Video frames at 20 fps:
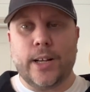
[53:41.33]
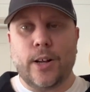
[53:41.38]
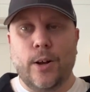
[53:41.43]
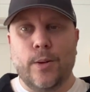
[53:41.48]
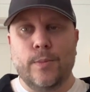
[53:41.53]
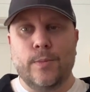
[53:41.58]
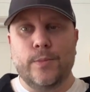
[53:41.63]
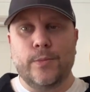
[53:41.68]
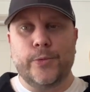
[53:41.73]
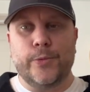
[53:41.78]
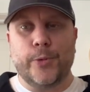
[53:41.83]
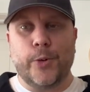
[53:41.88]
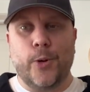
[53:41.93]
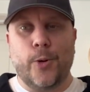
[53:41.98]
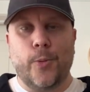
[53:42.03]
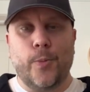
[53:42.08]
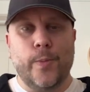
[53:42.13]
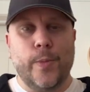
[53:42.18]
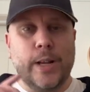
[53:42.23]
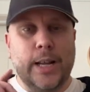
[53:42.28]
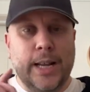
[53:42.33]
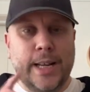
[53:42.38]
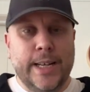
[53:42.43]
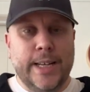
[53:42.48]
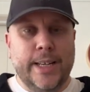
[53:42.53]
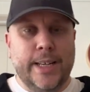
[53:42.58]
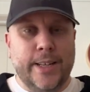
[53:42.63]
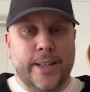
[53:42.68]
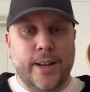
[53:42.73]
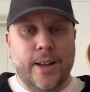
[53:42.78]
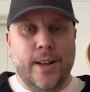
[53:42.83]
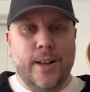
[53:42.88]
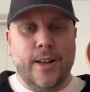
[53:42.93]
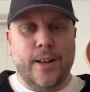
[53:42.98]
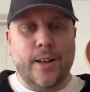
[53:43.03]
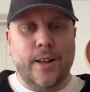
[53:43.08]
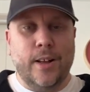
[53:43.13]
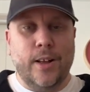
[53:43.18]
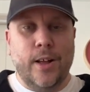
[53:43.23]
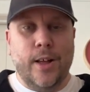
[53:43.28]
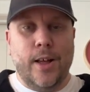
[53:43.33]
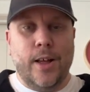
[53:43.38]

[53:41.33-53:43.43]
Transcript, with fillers: it come from India,